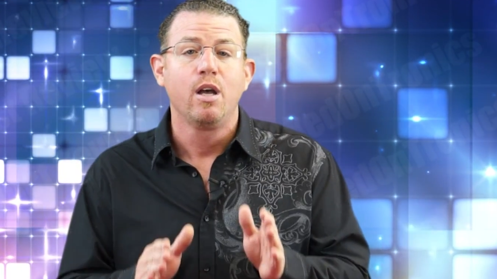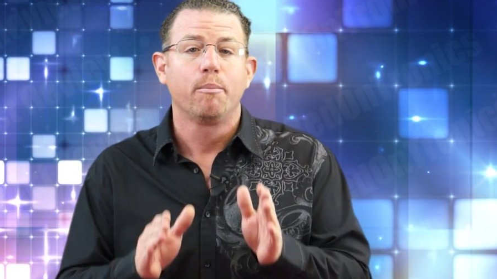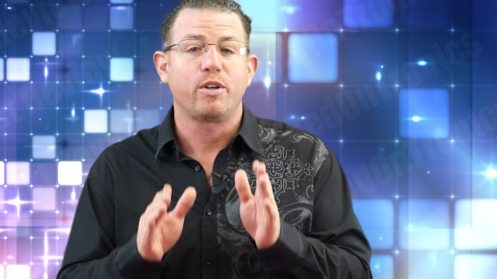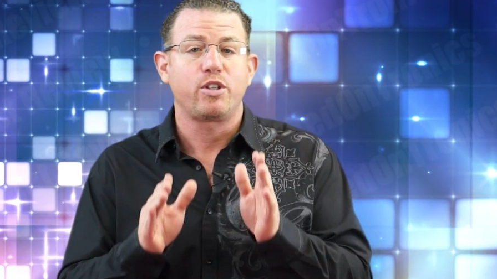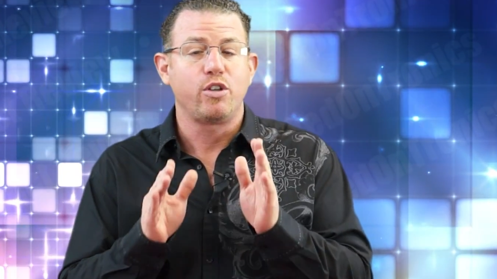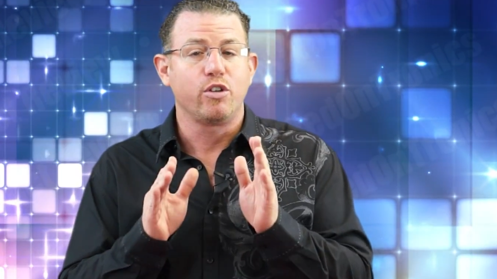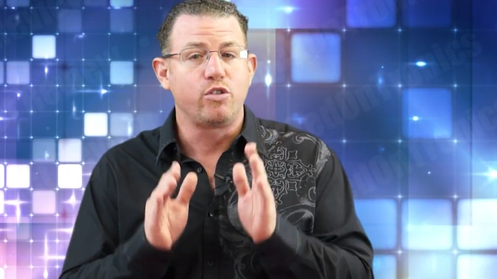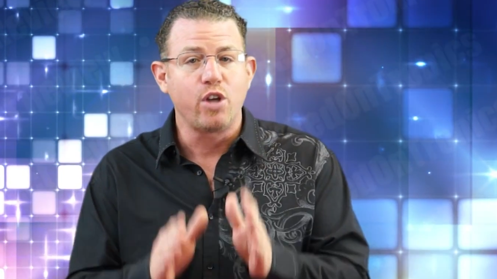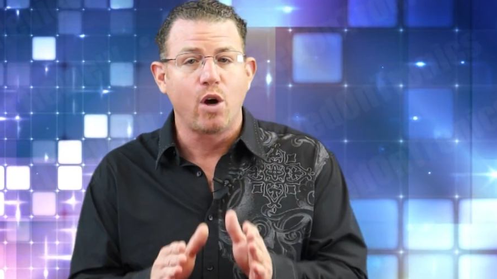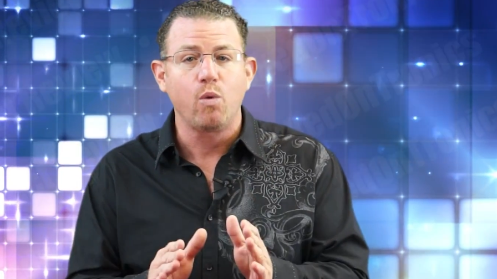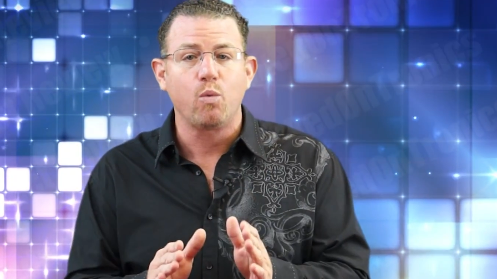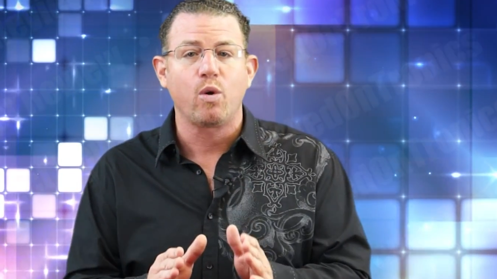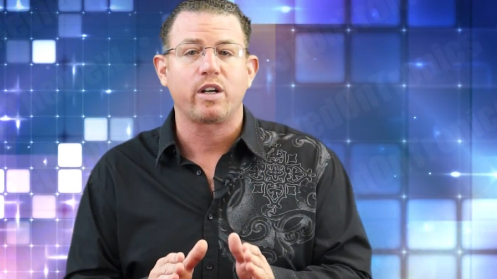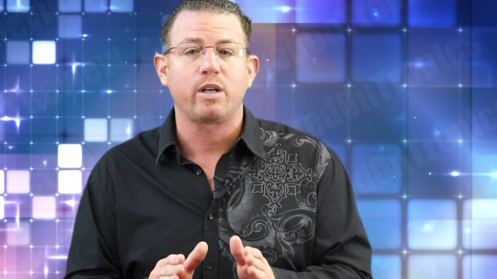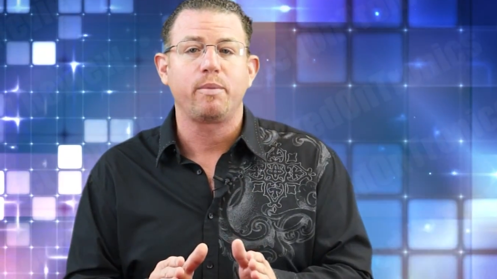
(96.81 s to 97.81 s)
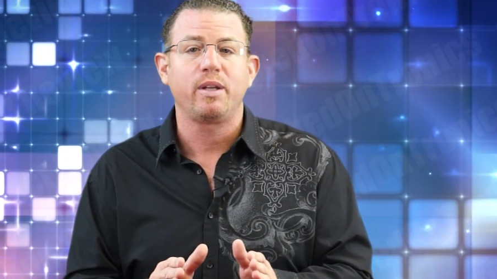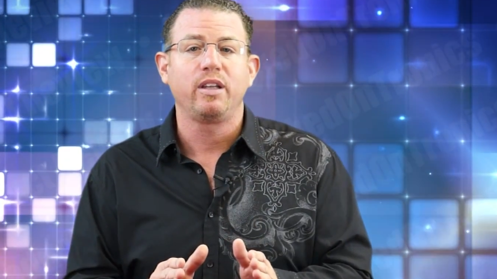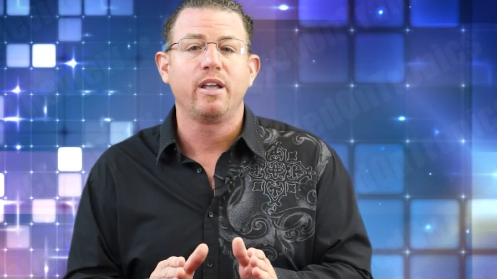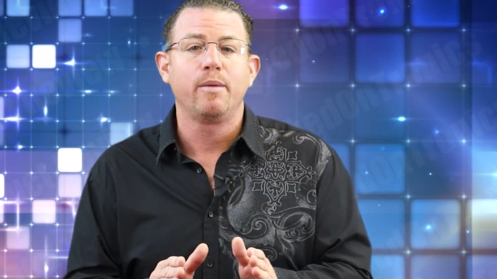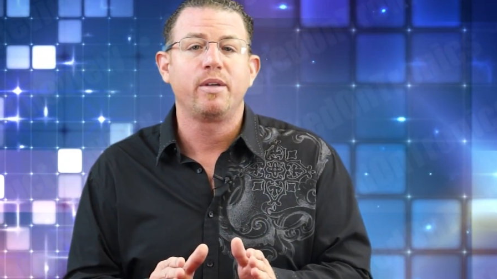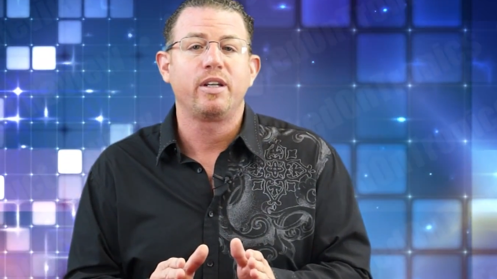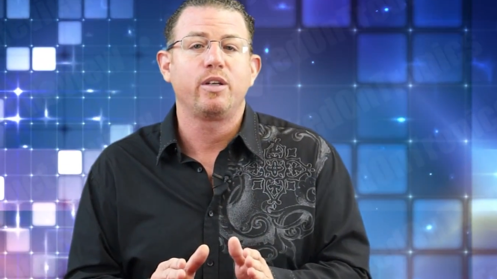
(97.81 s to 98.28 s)
but you don't want to be
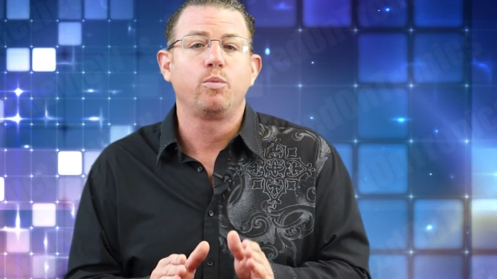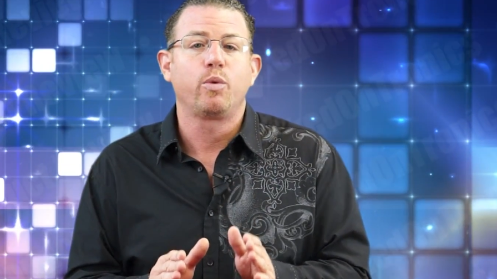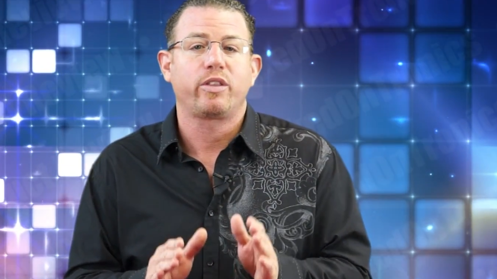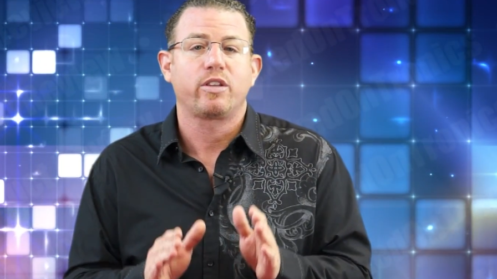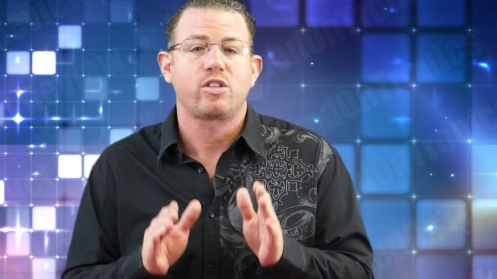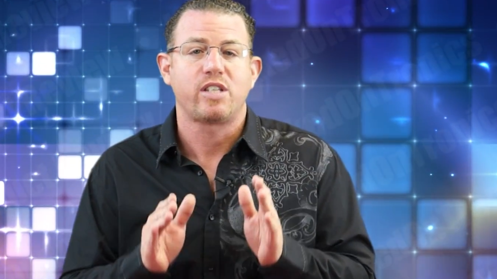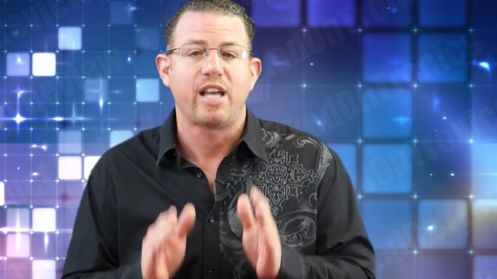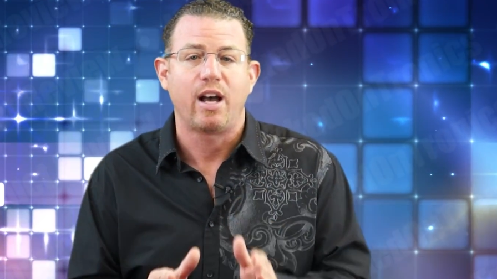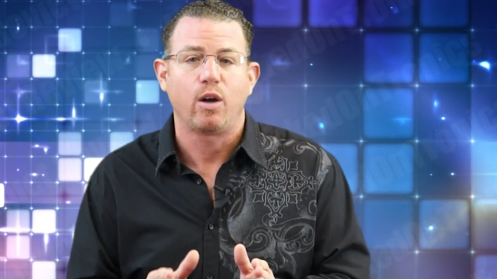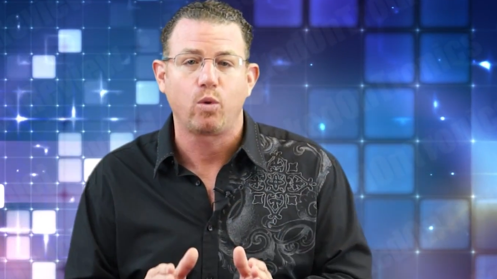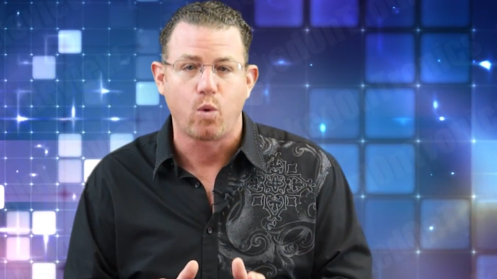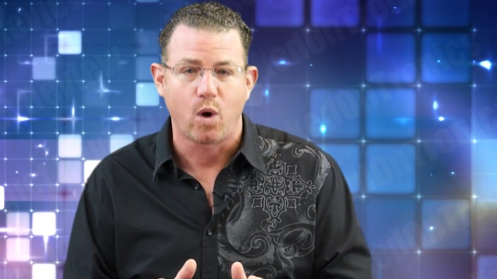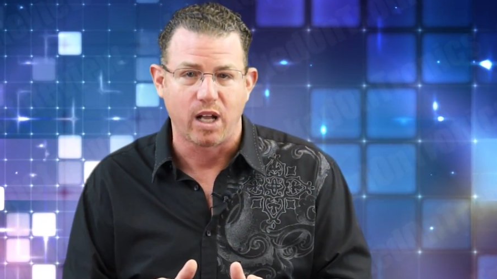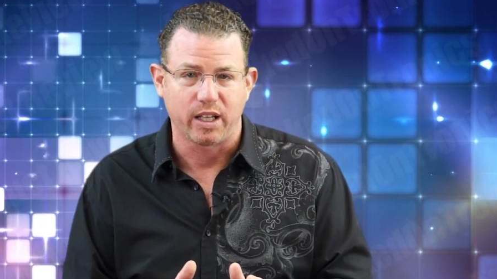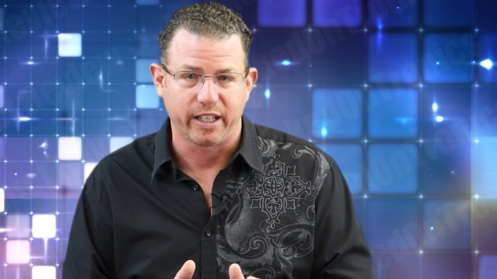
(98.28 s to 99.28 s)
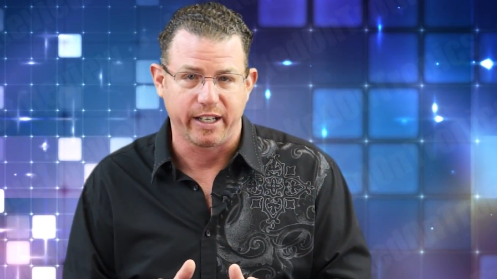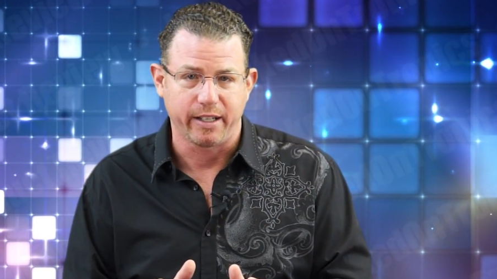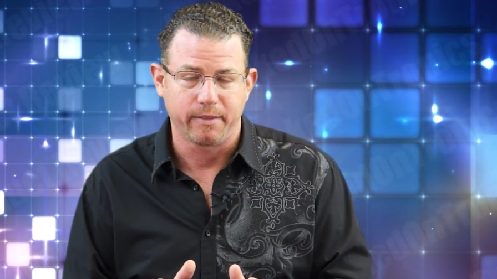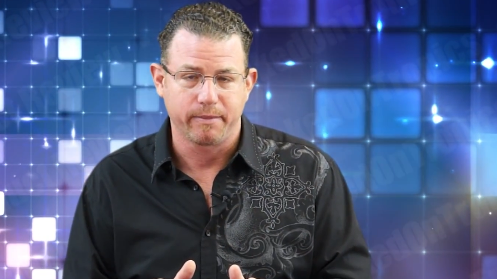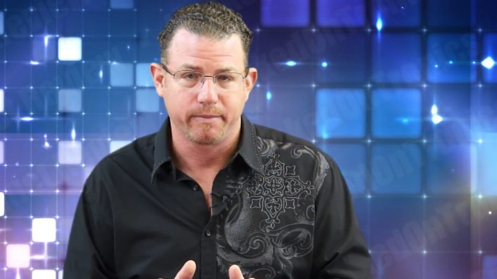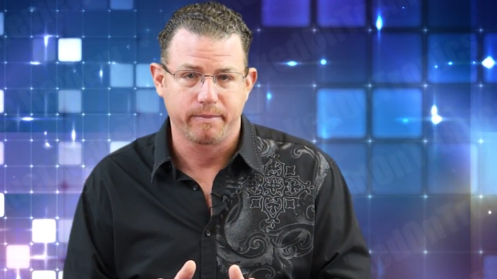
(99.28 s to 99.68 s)
limited with the sound quality.